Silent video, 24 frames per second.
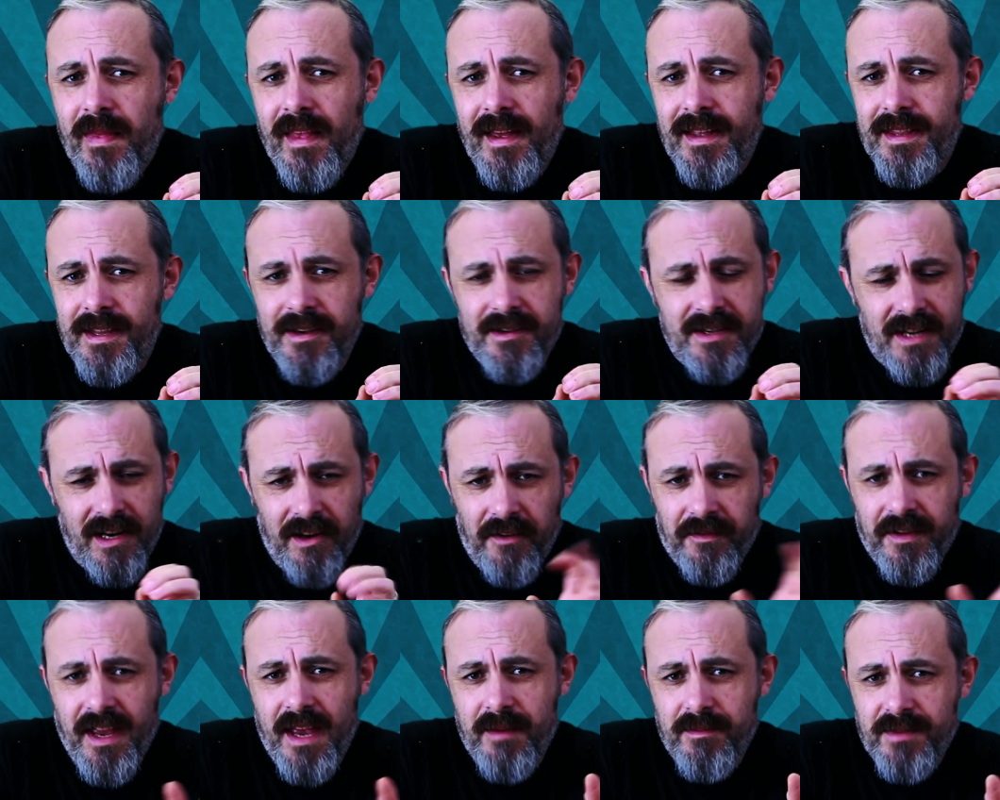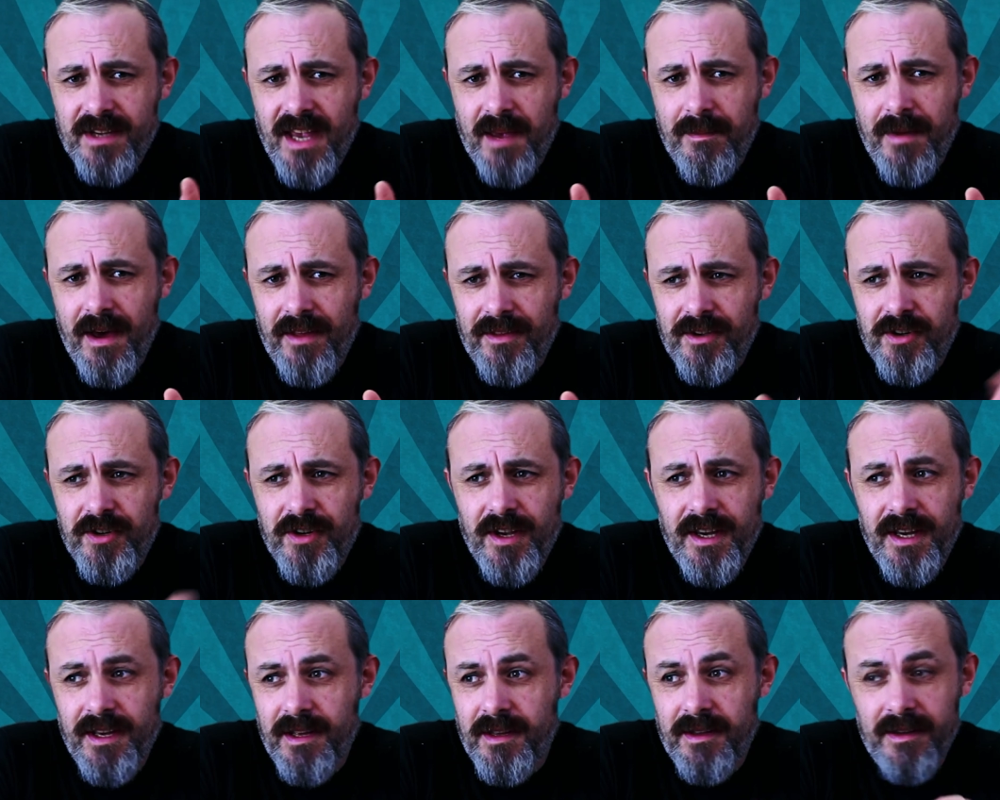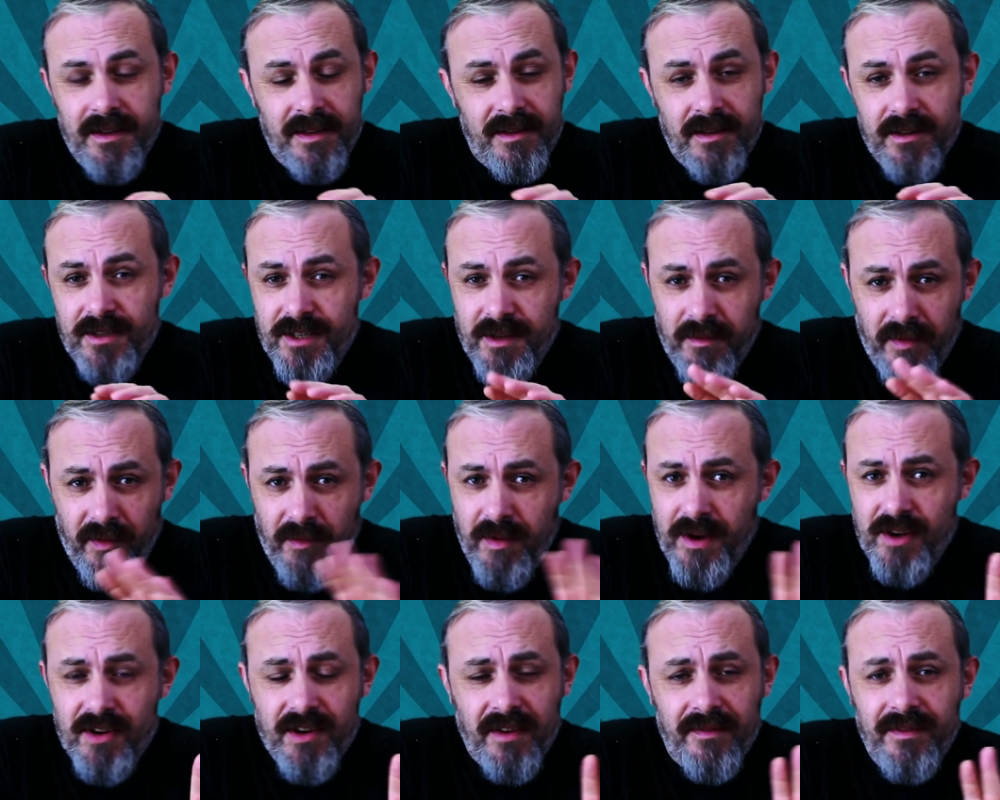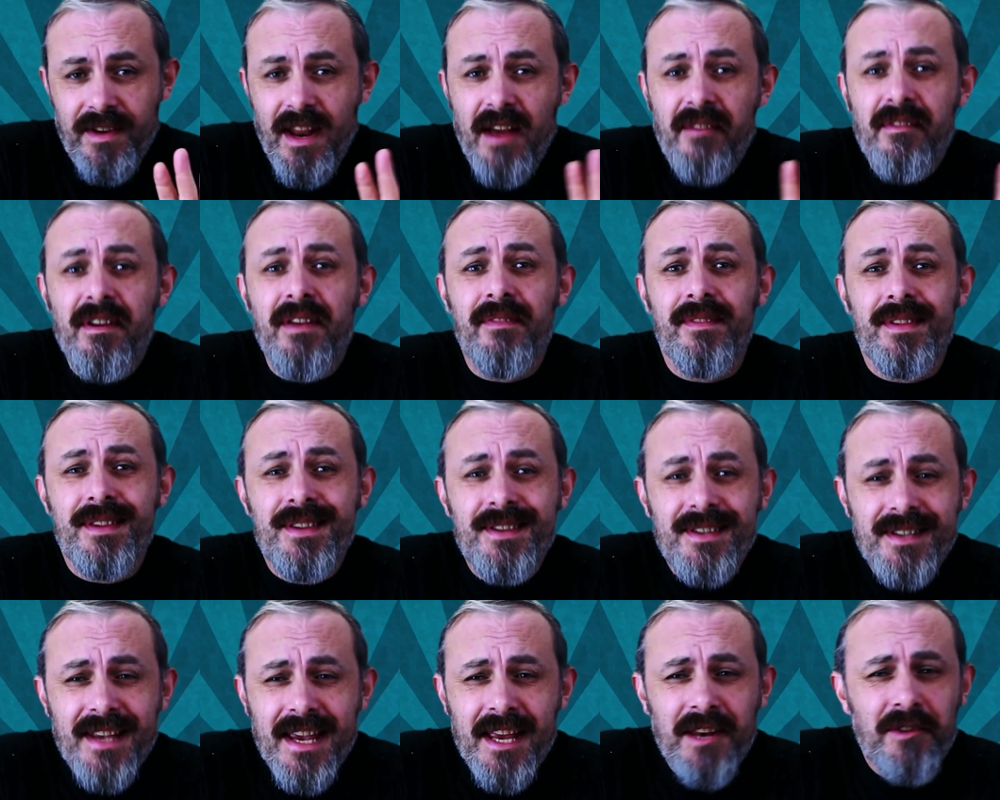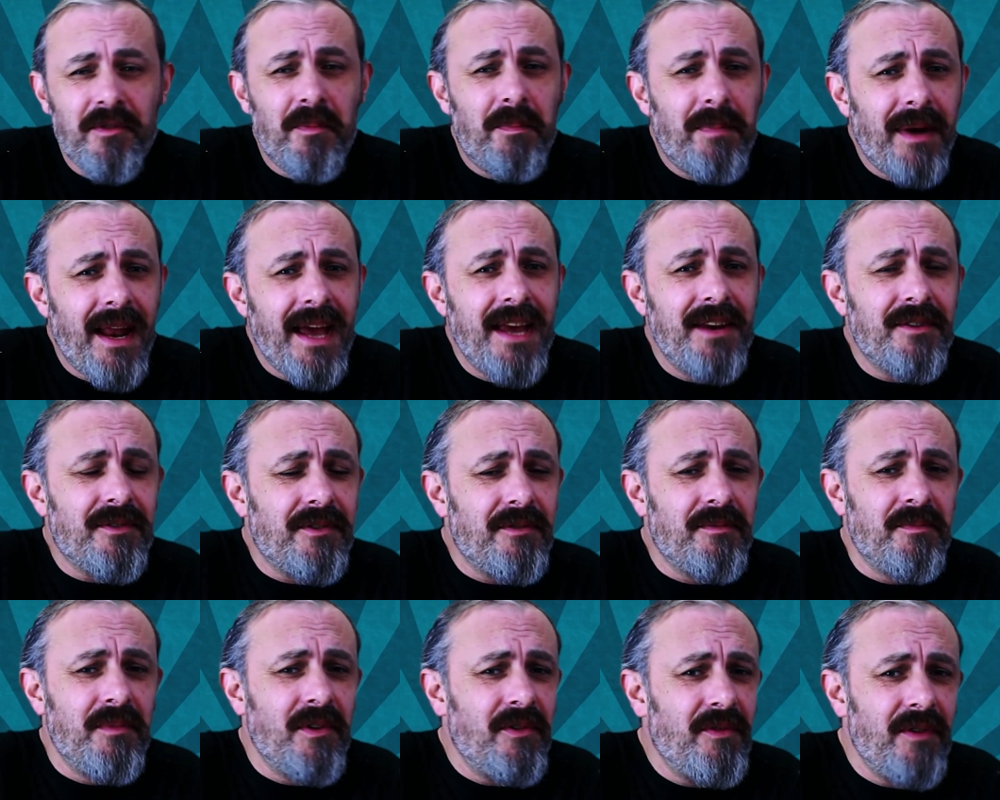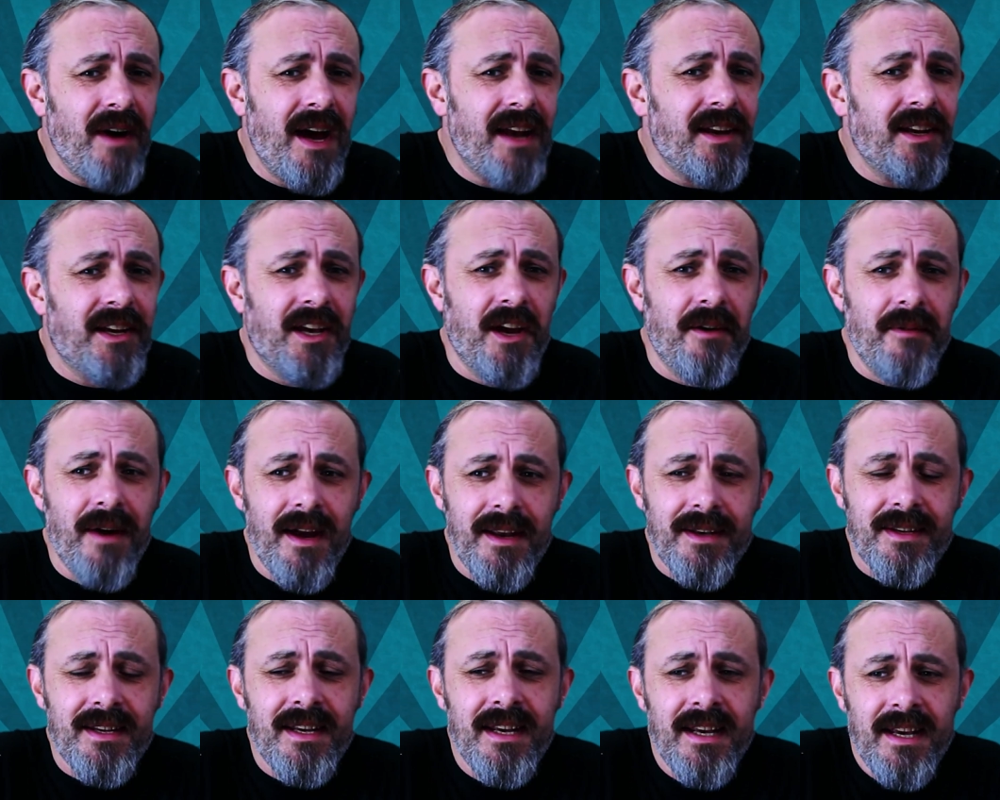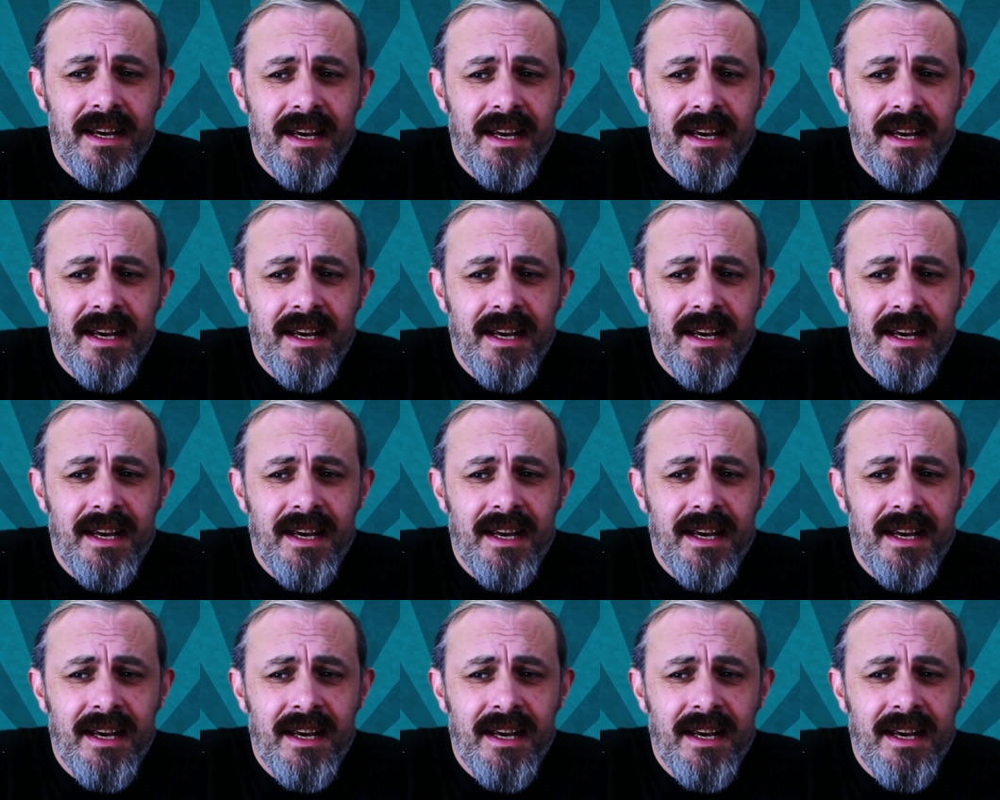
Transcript: There's a lot of games came out this year, some of which I've never even seen or played or had a go at.